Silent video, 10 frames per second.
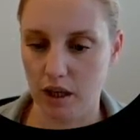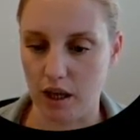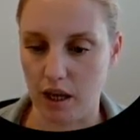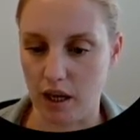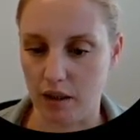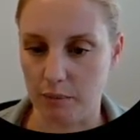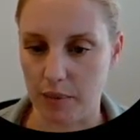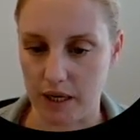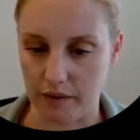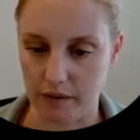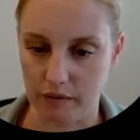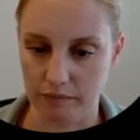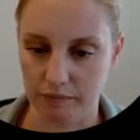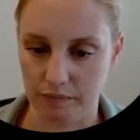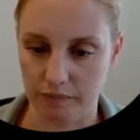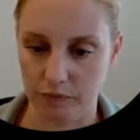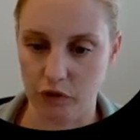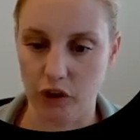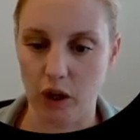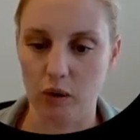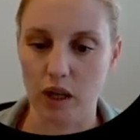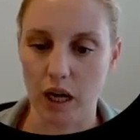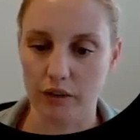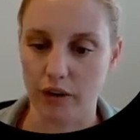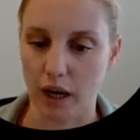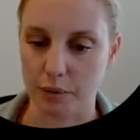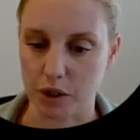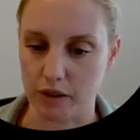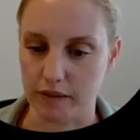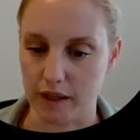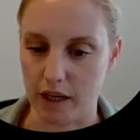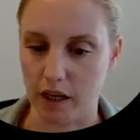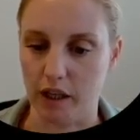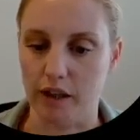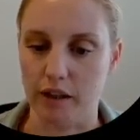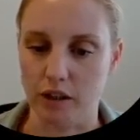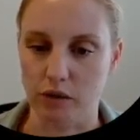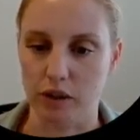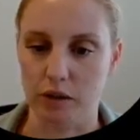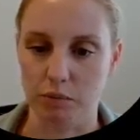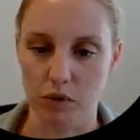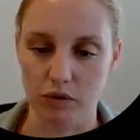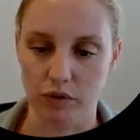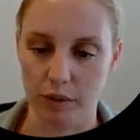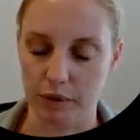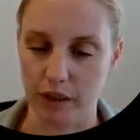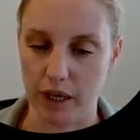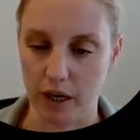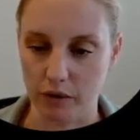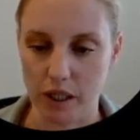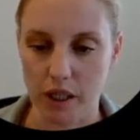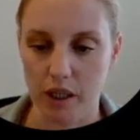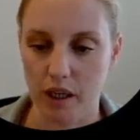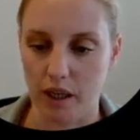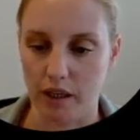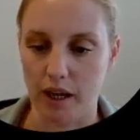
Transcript: and paste. So a lot of options there, and then you can move them around. And